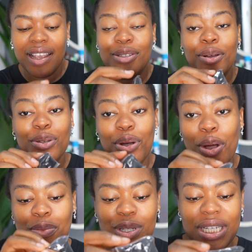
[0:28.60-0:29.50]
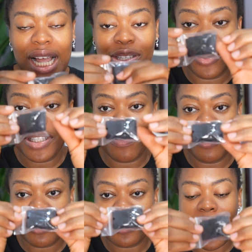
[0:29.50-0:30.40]
It also comes with the
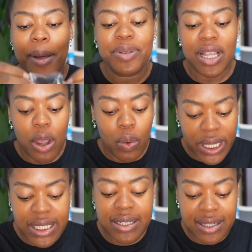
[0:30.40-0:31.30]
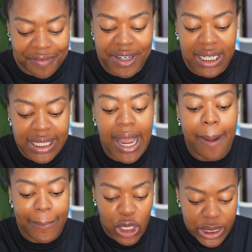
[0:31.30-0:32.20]
adjustable straps, which definitely
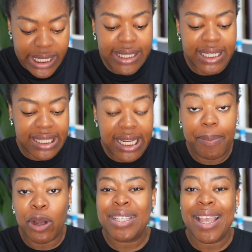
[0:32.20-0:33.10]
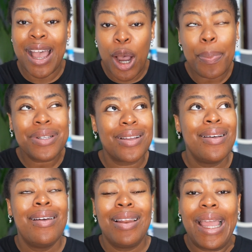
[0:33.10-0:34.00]
I'm using today because it helps
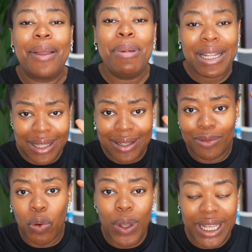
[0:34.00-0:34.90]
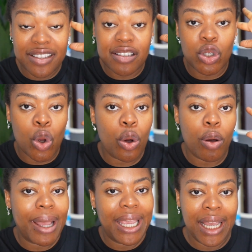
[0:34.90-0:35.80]
like make the wig snug
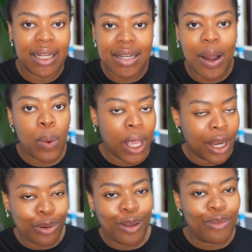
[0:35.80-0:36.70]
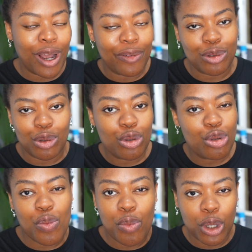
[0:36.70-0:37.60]
on my head. That way I don't even have to do
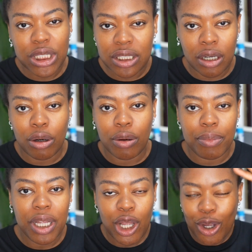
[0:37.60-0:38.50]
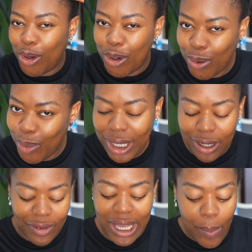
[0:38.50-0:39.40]
too much
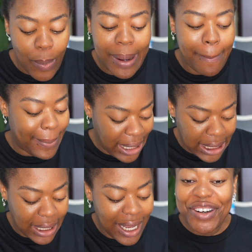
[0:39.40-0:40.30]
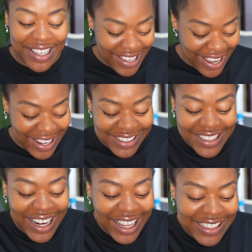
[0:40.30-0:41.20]
gluing, if you get what I mean. Okay,
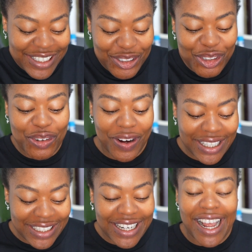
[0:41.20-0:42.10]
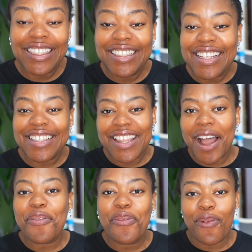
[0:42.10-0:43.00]
this hairline is trending, and this is
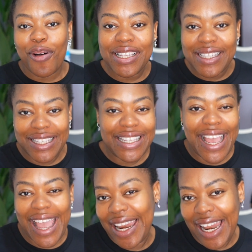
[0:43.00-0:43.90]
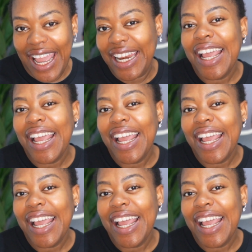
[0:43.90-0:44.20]
that 4C hairline.